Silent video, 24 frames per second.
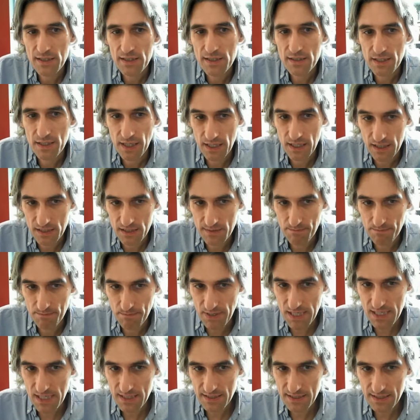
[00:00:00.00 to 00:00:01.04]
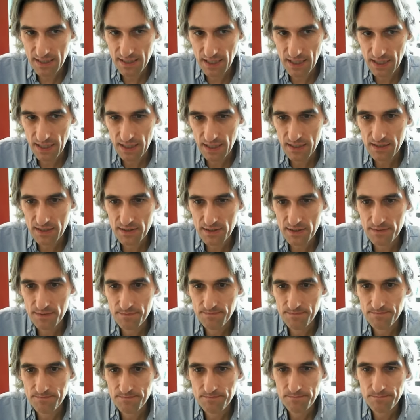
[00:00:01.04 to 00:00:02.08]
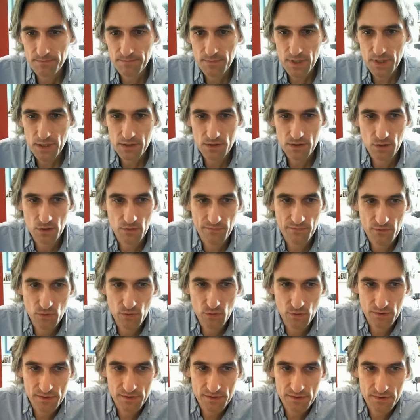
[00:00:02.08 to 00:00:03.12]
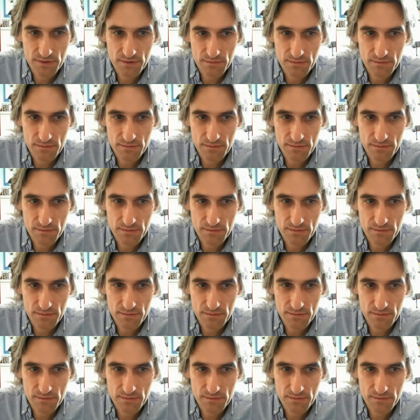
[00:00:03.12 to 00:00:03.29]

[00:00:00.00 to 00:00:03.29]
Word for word: takes b6. So of course